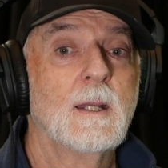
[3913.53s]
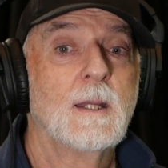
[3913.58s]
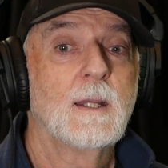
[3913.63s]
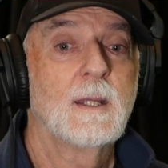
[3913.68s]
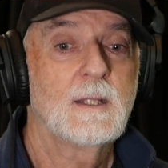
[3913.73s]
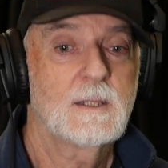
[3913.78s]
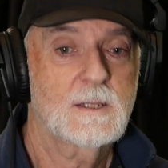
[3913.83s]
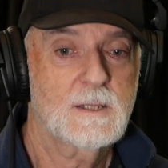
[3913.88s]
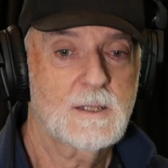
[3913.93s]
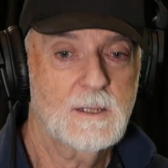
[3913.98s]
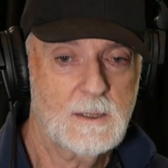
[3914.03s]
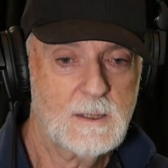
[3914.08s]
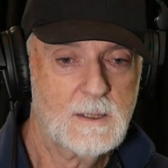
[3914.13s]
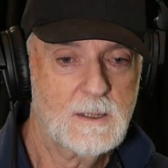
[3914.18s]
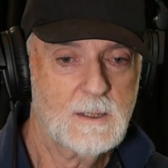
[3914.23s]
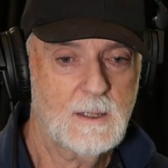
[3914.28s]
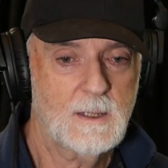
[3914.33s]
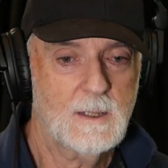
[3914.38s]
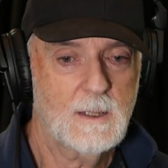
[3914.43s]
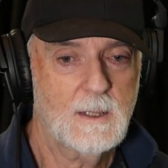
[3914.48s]
His
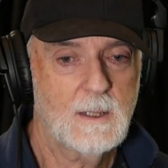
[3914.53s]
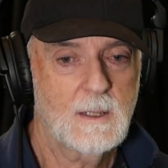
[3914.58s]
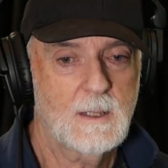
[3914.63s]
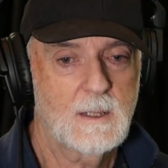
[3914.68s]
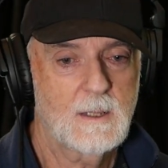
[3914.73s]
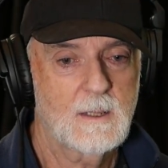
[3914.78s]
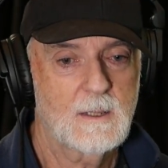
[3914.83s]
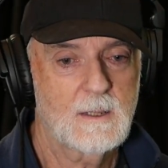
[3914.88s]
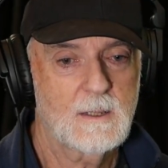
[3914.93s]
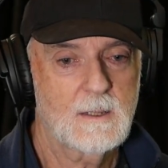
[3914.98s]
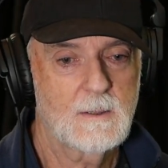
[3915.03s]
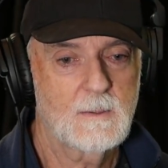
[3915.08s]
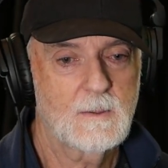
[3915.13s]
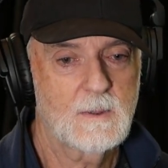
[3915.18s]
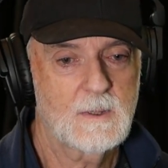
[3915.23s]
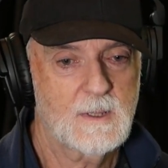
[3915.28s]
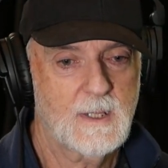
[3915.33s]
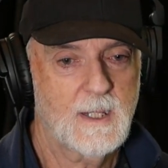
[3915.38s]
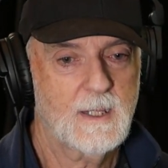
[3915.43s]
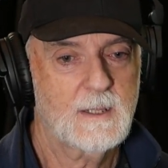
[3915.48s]
sister
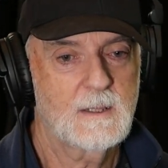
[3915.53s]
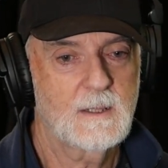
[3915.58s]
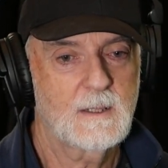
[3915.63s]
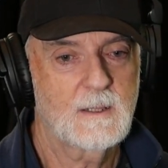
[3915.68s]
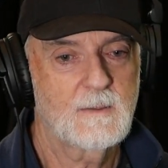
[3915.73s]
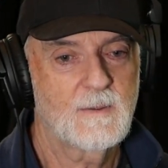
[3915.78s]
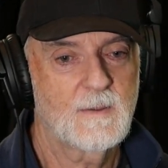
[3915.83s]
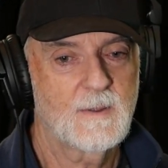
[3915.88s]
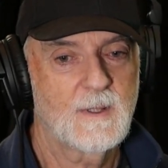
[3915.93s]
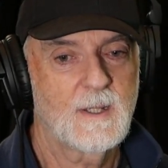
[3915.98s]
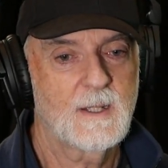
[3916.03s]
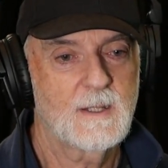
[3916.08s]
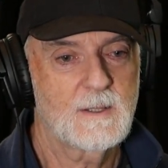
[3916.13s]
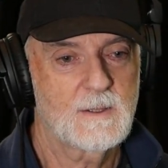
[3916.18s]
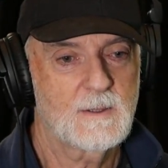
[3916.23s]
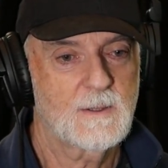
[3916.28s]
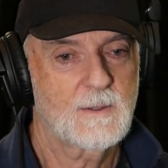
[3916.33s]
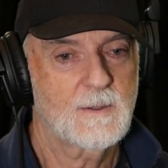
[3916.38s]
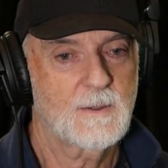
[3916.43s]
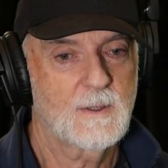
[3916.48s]
was acting from the
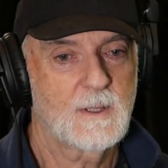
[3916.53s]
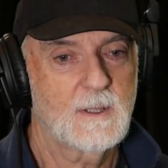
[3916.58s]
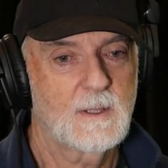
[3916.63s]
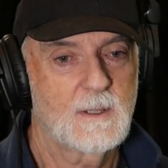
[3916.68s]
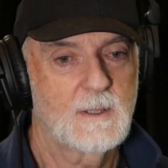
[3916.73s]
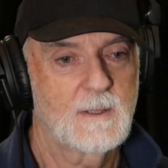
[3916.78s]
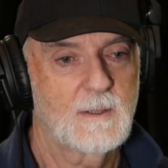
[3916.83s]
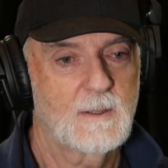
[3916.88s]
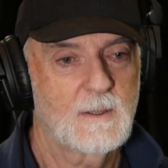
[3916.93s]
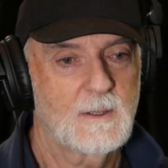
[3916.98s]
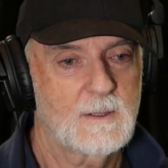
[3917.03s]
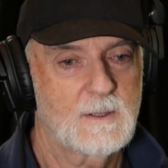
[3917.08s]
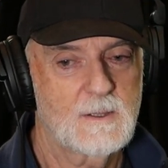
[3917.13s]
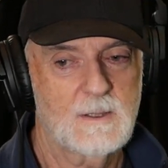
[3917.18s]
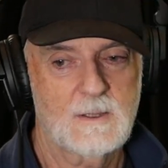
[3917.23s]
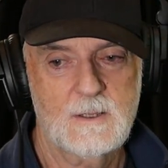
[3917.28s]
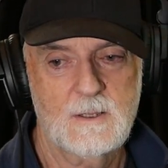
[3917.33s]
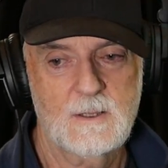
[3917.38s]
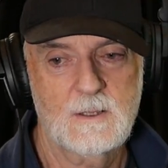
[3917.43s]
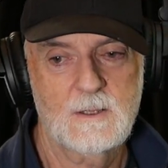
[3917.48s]
age of 3. Like,
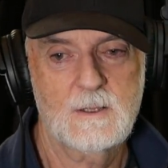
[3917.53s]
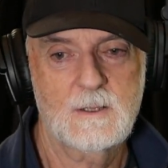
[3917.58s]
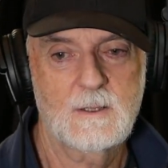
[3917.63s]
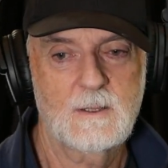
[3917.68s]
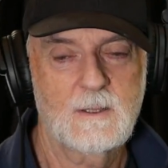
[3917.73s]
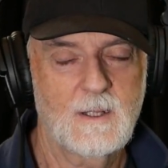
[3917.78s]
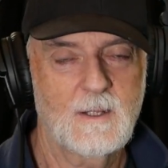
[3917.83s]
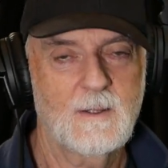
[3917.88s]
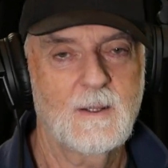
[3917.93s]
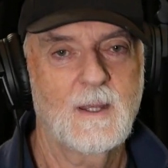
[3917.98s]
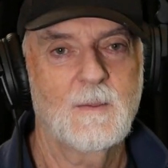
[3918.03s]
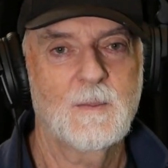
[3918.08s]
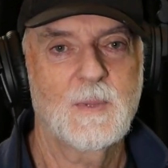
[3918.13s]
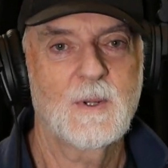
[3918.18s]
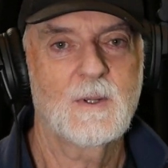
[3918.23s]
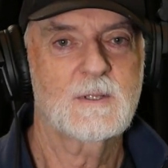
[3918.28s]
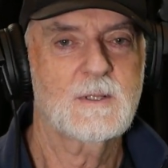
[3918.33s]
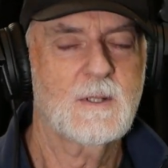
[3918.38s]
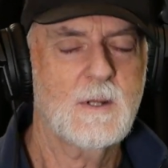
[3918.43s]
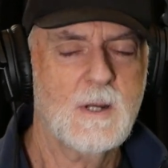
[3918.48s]
just she's, you know how
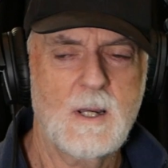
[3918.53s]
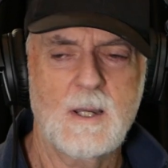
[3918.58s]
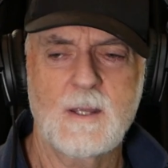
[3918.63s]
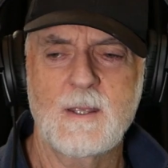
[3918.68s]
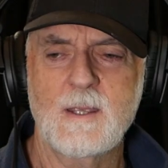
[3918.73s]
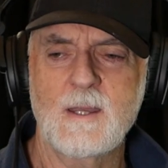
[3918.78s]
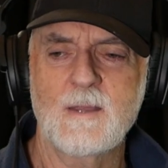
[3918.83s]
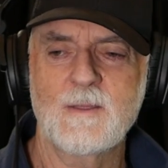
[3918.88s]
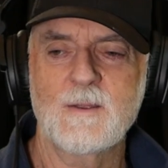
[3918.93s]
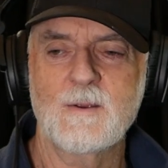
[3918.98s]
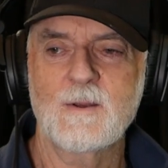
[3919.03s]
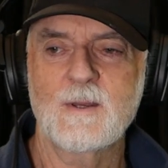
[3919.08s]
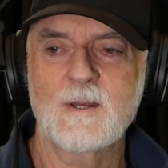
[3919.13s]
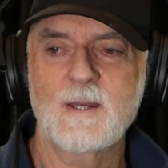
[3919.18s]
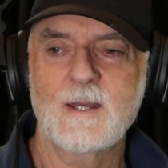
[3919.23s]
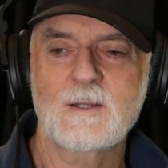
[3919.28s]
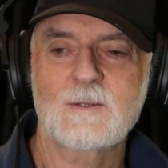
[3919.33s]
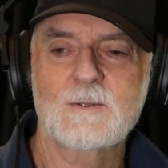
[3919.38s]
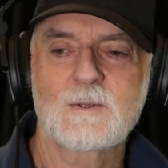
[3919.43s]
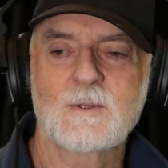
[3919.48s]
parents go, oh yeah, they're a
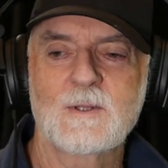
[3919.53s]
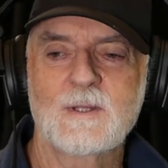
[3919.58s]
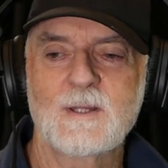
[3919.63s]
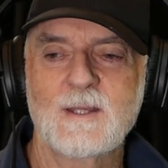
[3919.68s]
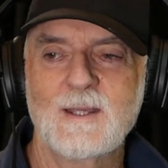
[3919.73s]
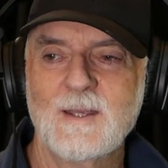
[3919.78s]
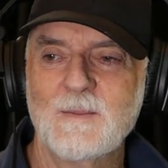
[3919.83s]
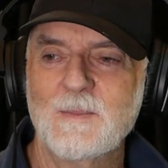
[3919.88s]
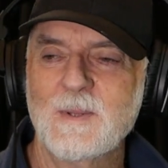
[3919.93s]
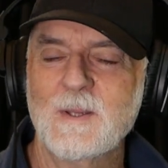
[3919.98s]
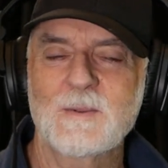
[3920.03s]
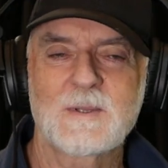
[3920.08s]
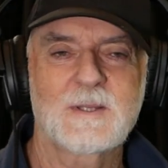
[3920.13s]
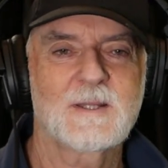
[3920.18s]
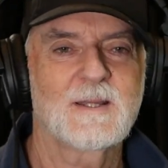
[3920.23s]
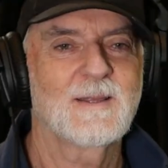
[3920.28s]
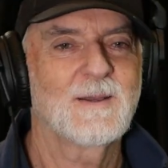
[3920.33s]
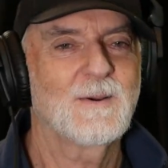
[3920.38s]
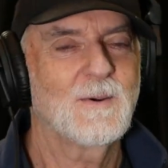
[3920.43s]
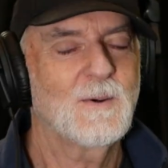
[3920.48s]
natural, and you hear people
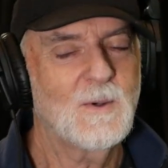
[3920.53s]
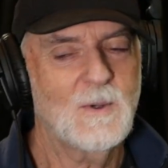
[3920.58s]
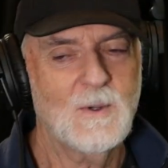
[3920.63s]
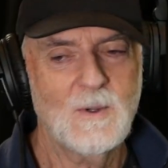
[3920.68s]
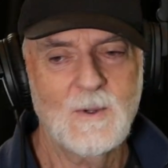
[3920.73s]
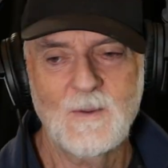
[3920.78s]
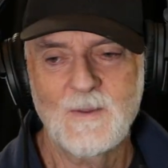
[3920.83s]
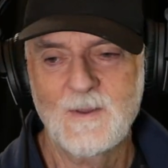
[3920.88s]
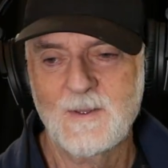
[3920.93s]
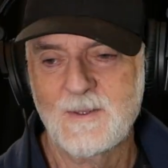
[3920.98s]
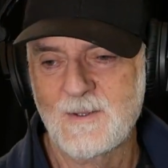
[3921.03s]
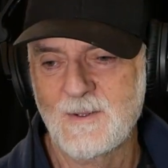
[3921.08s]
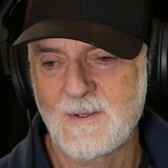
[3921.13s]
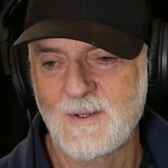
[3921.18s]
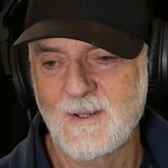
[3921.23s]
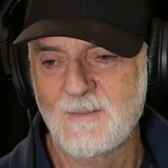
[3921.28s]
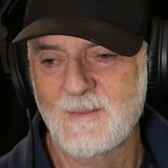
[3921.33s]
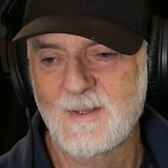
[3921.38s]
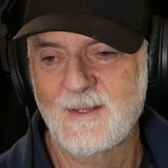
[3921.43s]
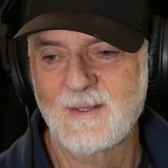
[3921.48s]
say that all the
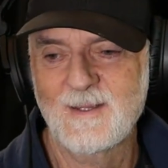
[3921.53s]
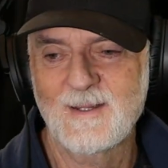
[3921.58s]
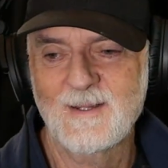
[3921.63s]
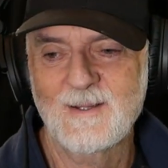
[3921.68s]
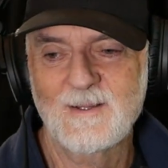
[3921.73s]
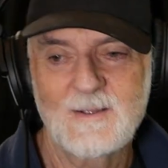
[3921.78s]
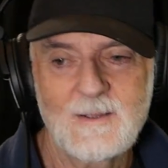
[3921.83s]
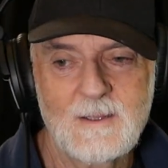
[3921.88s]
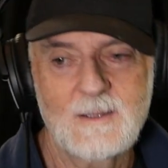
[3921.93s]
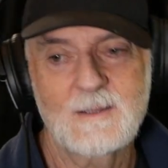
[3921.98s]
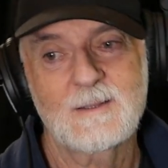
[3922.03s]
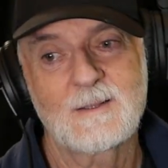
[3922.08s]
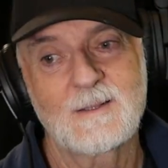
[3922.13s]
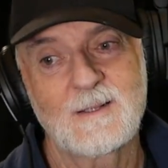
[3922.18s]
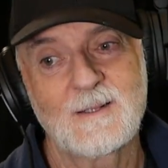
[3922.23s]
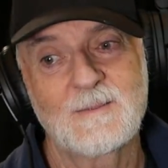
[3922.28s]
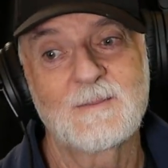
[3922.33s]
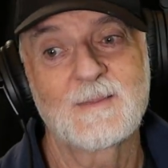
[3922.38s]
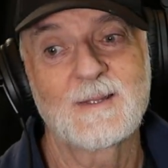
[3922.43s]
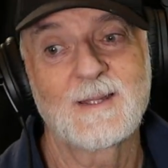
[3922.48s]
time, then a lot of
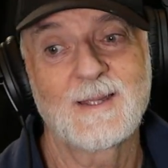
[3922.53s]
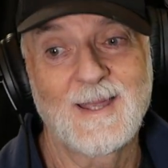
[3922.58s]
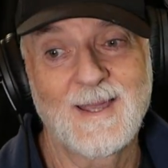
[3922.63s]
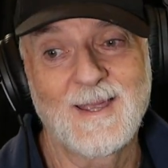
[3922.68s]
time they